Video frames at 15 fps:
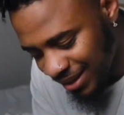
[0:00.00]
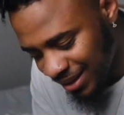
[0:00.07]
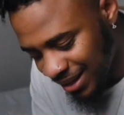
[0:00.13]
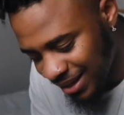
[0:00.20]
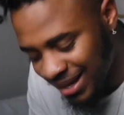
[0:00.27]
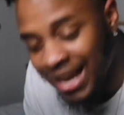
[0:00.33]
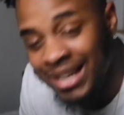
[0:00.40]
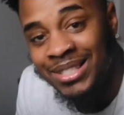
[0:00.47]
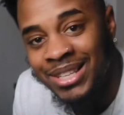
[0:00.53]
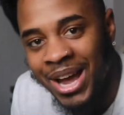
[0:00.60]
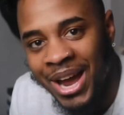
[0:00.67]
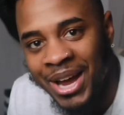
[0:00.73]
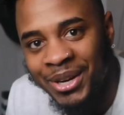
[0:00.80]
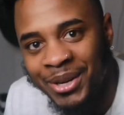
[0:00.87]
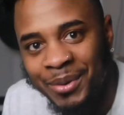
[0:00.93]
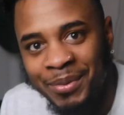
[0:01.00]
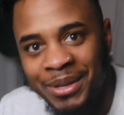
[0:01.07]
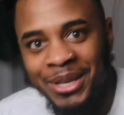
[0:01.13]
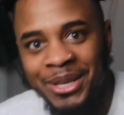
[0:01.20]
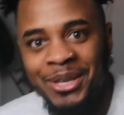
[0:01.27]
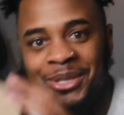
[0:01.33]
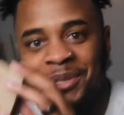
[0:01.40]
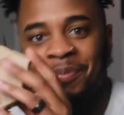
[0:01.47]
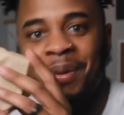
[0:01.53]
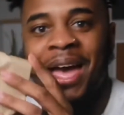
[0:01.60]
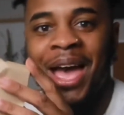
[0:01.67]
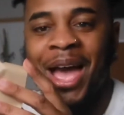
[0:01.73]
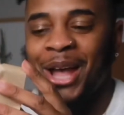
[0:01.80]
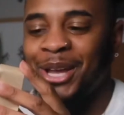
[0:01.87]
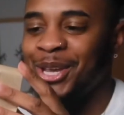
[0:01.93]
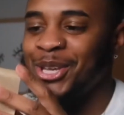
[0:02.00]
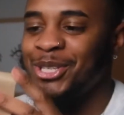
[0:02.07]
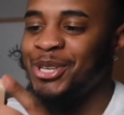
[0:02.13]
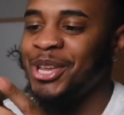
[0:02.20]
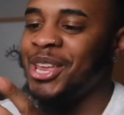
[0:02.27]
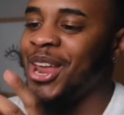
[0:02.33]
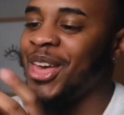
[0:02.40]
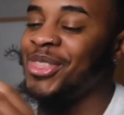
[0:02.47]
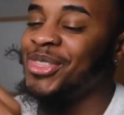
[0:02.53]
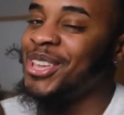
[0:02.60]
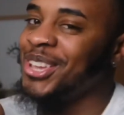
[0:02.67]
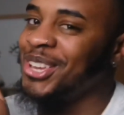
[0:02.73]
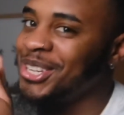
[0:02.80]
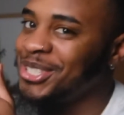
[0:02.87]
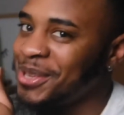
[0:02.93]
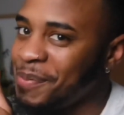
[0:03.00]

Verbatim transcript: The next item is packaged and I think it is